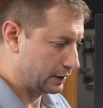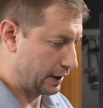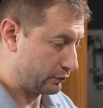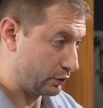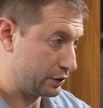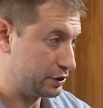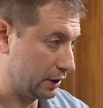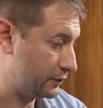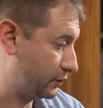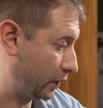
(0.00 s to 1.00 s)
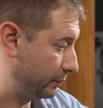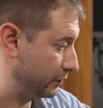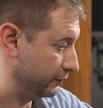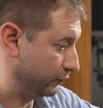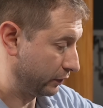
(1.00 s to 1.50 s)
and I wrote a shell script
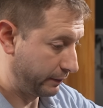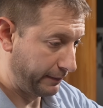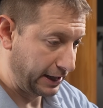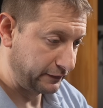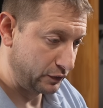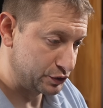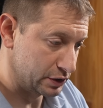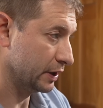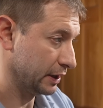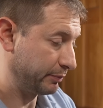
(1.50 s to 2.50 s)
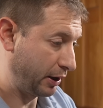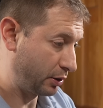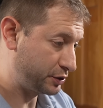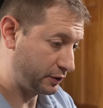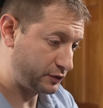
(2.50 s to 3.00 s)
for the Mac version and a
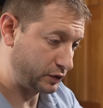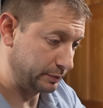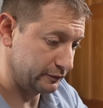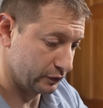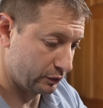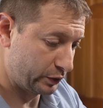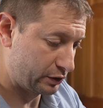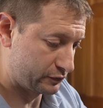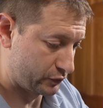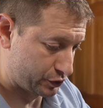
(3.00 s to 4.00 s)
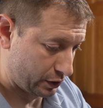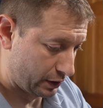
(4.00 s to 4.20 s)
PowerShell script for the Windows version.